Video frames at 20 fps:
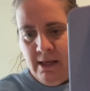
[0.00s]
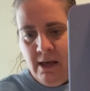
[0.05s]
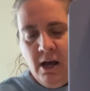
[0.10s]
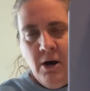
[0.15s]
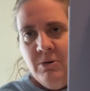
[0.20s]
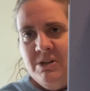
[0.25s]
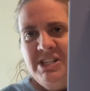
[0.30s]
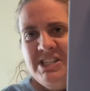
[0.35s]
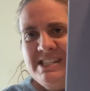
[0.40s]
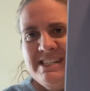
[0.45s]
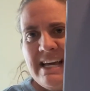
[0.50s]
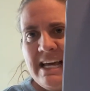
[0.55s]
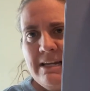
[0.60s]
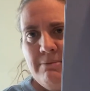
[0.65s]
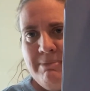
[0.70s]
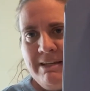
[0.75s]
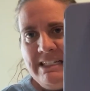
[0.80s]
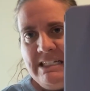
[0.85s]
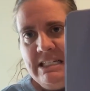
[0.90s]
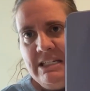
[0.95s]
which is not a
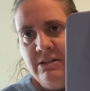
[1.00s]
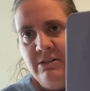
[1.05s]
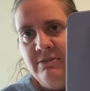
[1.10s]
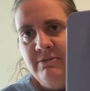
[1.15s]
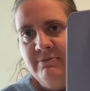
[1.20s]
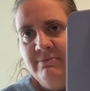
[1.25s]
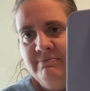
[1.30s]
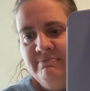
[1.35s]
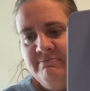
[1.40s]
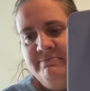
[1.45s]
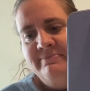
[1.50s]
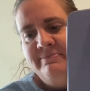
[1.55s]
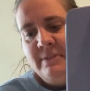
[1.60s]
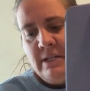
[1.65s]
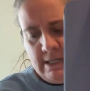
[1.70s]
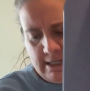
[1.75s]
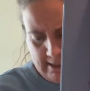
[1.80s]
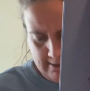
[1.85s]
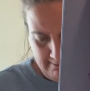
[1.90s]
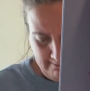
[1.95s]
big deal
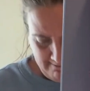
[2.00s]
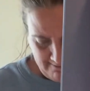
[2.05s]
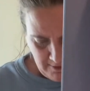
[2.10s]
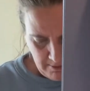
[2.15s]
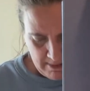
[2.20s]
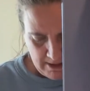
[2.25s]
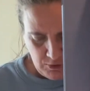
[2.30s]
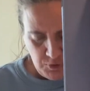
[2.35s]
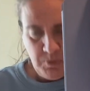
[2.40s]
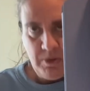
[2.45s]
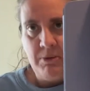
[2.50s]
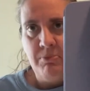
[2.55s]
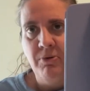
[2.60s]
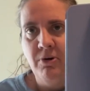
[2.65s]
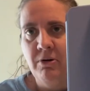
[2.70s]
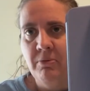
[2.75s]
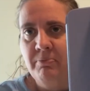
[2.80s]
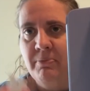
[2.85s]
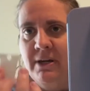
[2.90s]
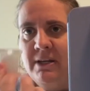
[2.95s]
for most
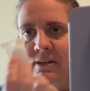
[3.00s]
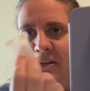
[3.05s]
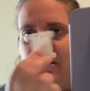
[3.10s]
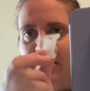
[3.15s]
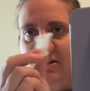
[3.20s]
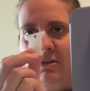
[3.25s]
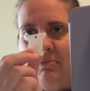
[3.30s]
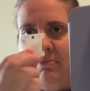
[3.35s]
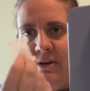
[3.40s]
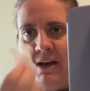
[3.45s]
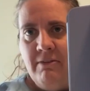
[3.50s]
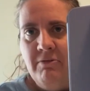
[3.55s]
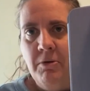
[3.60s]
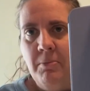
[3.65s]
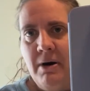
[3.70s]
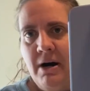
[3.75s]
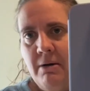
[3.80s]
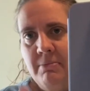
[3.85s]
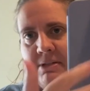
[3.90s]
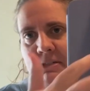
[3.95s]
people, but you have the
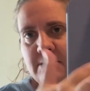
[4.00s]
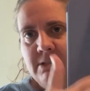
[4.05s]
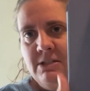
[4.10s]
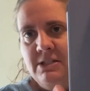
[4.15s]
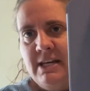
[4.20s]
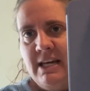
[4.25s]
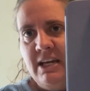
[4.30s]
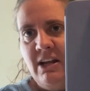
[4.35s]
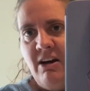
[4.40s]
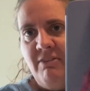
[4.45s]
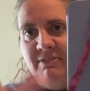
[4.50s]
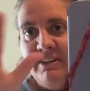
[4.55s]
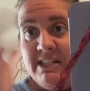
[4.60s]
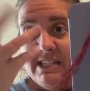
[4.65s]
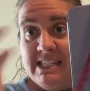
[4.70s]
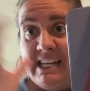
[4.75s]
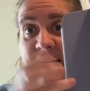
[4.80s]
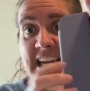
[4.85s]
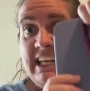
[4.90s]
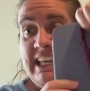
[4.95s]
bobbin and you take it off and it's
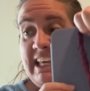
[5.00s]
kind of